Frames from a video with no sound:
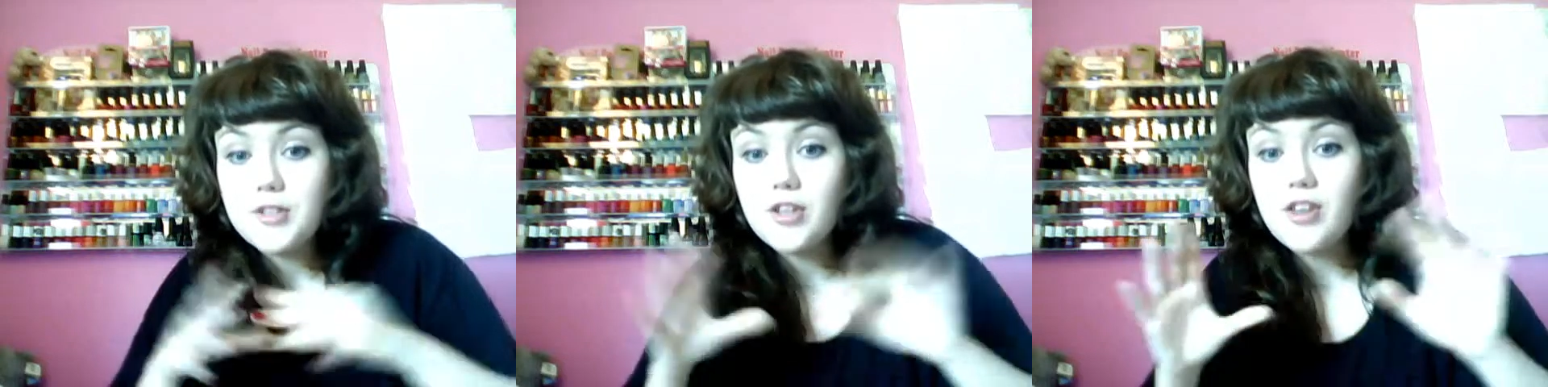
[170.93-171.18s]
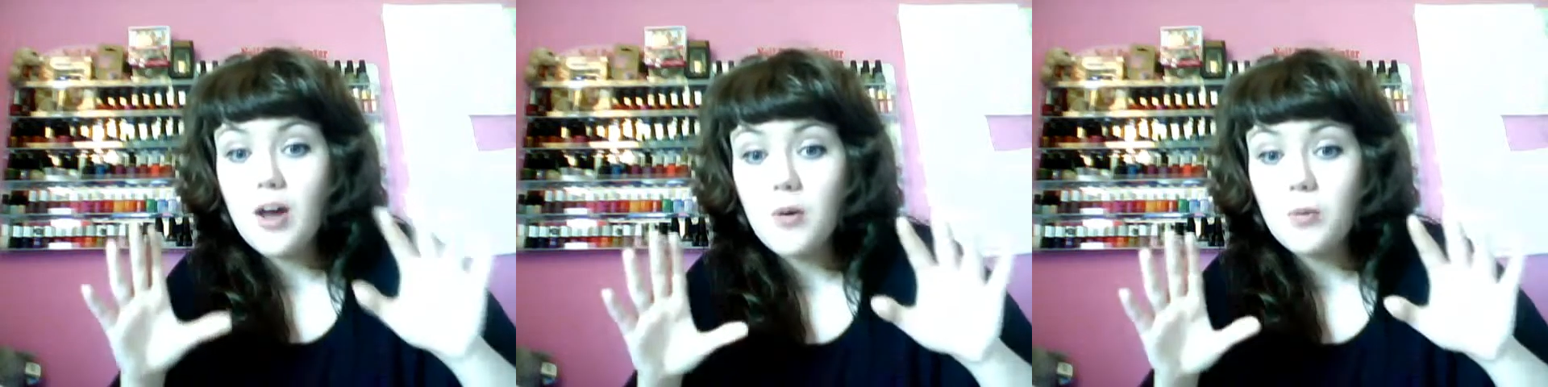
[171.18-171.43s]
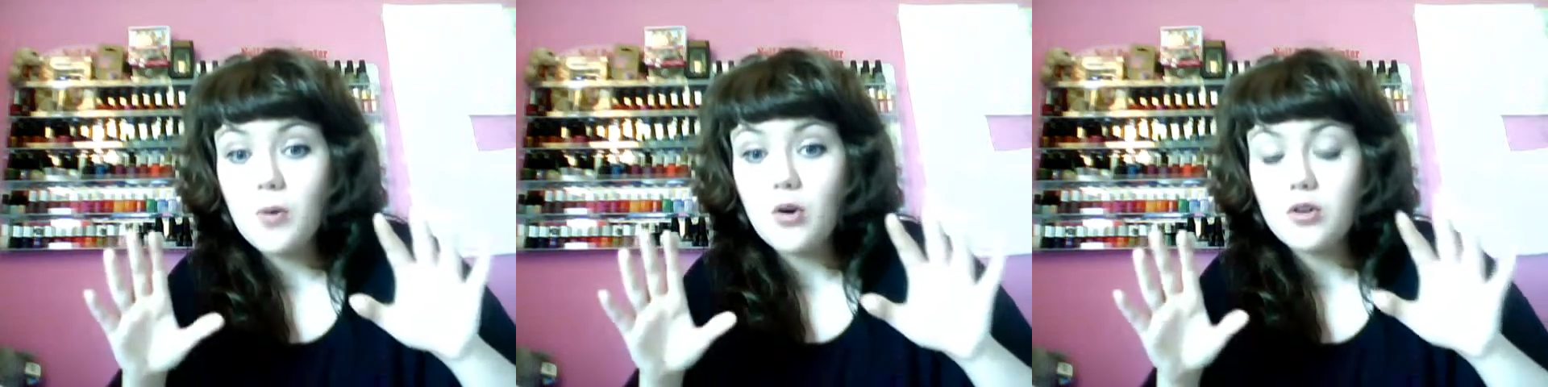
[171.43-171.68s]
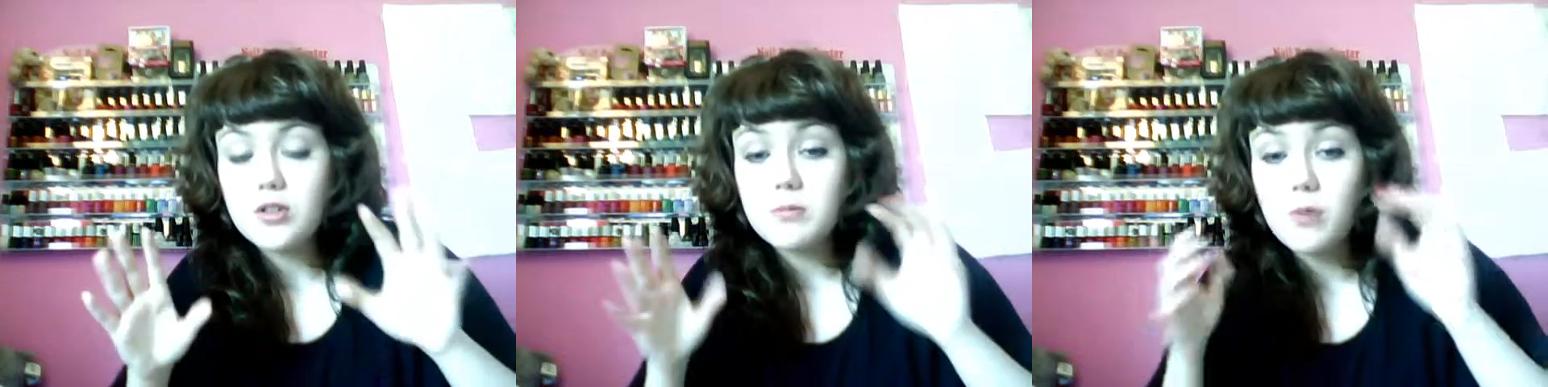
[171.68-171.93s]
so that
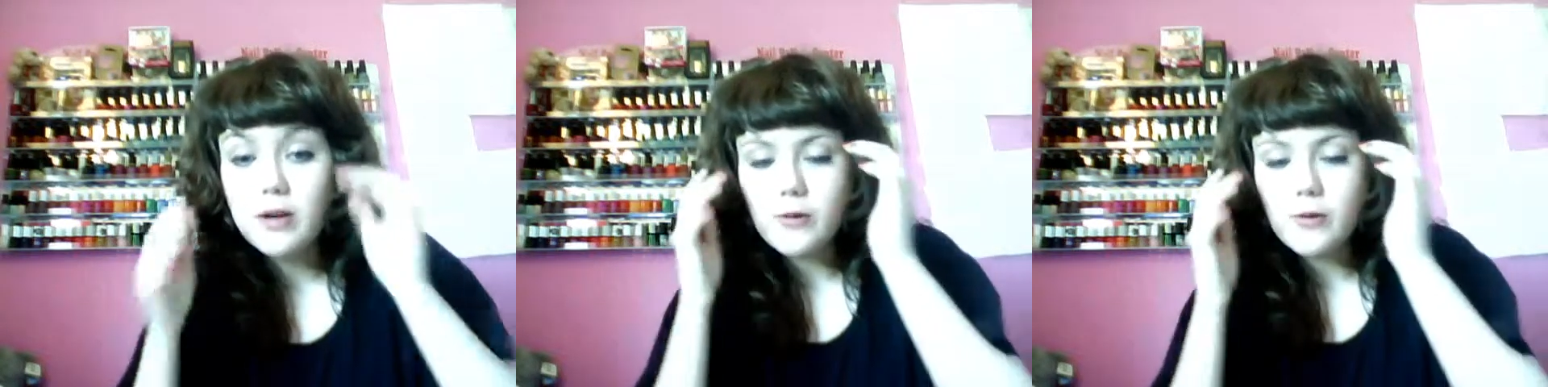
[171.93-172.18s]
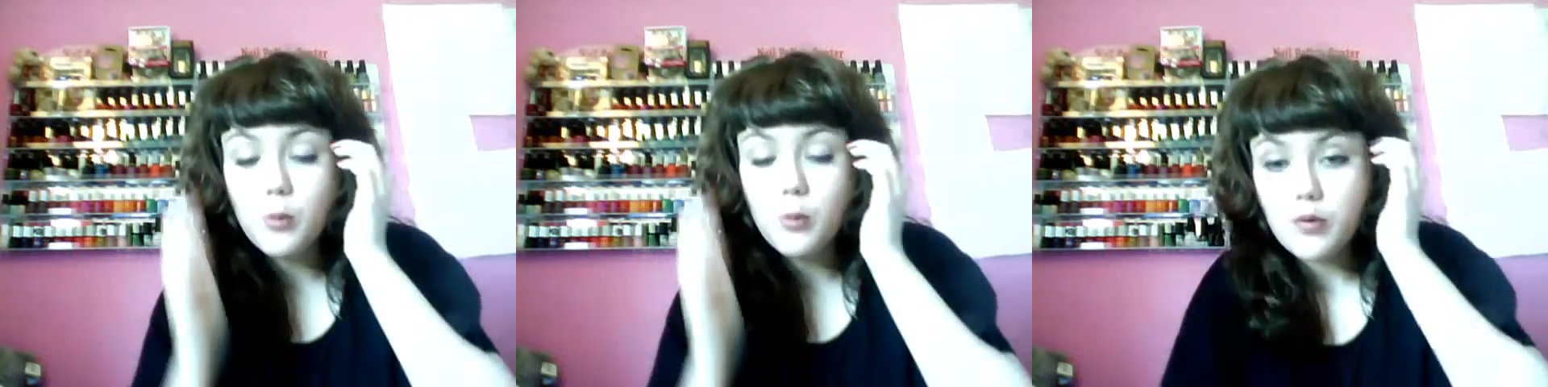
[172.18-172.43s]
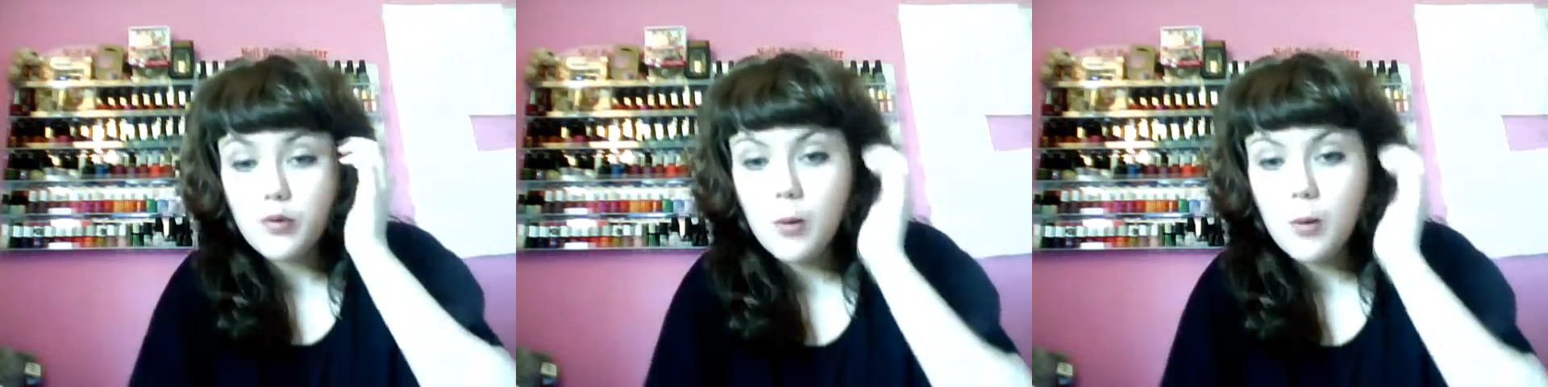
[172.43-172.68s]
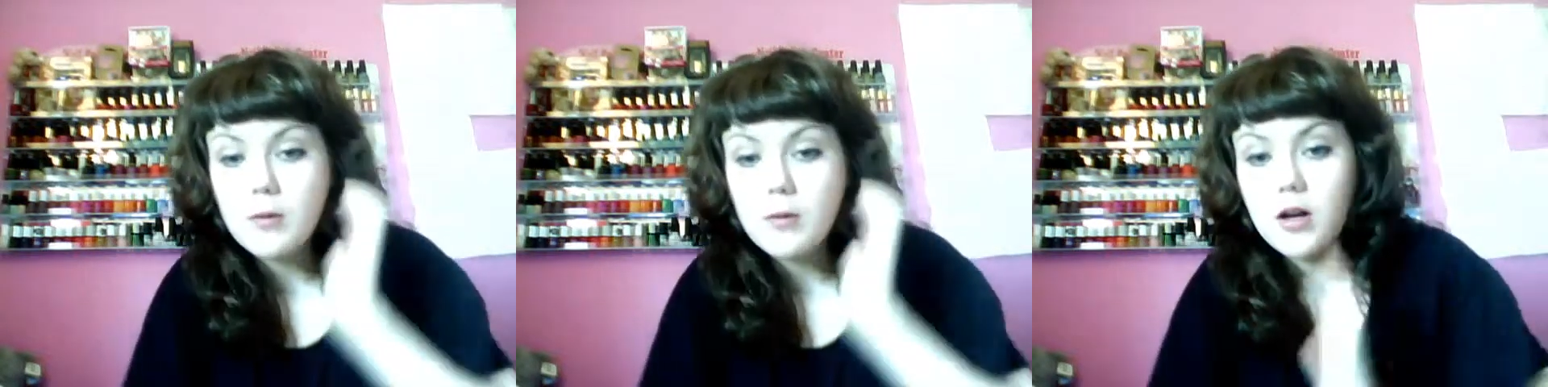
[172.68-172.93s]
was my little haul
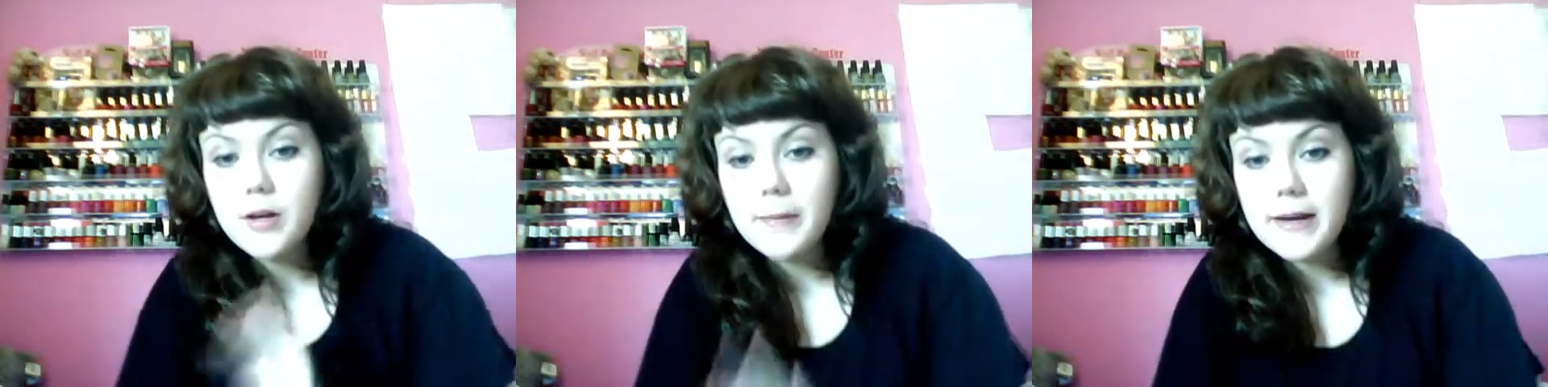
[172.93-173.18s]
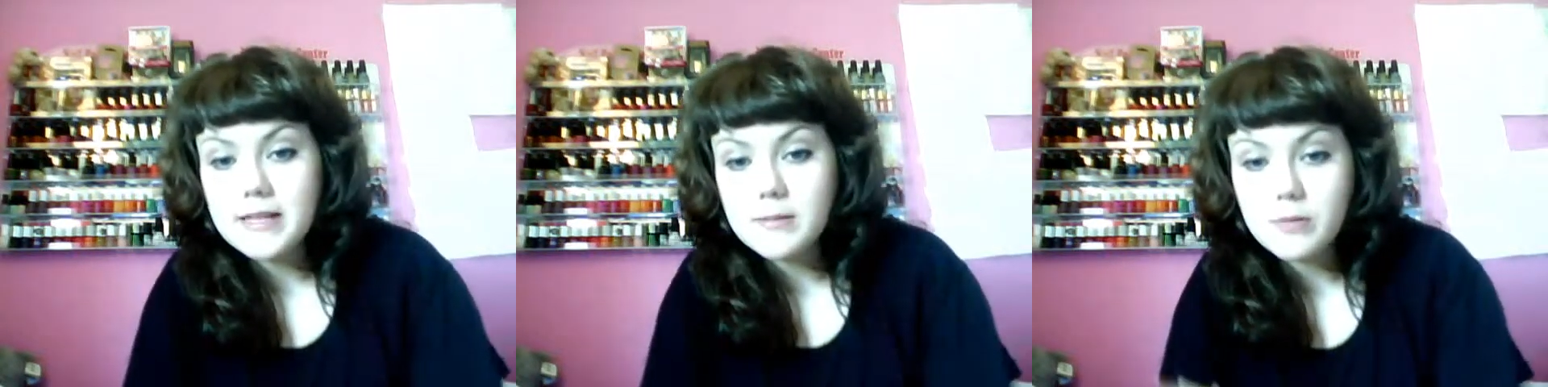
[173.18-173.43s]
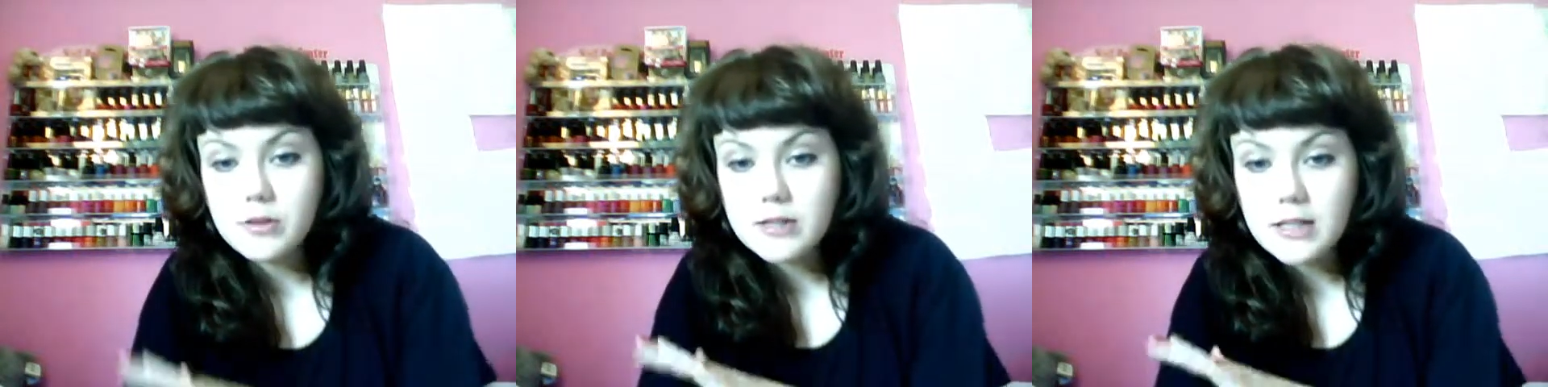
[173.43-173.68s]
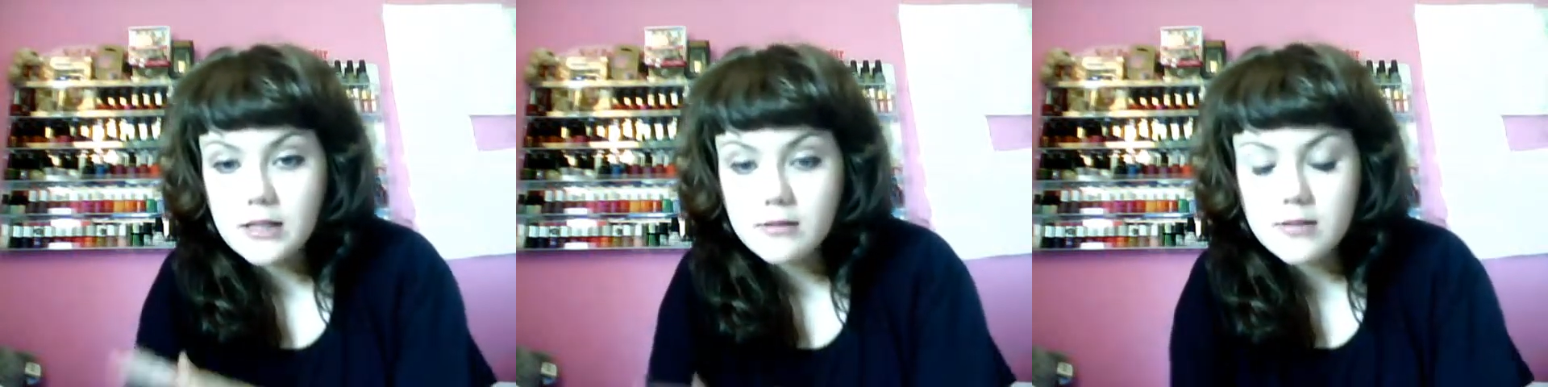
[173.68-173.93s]
from an amazing blog
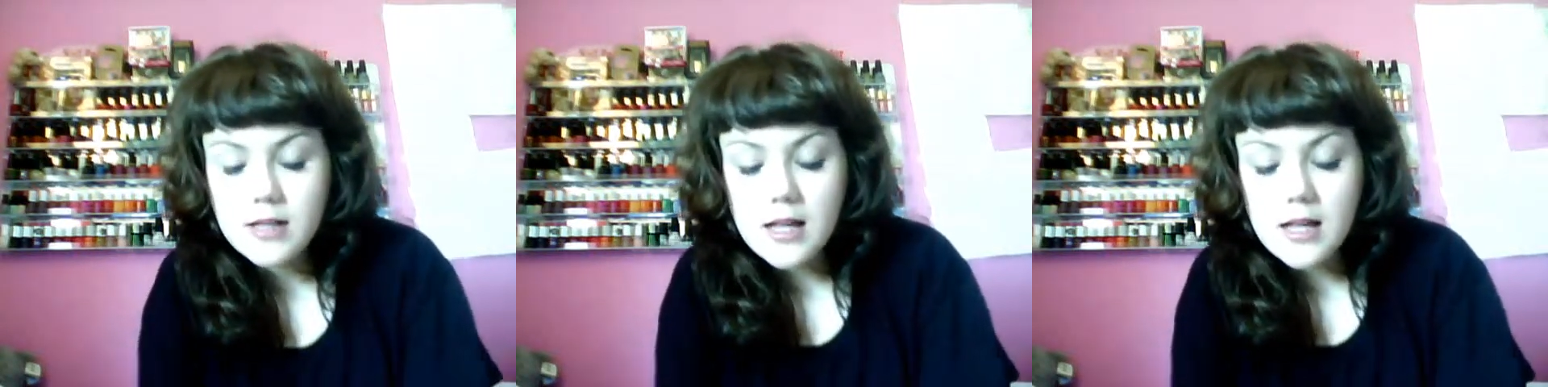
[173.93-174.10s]
sale.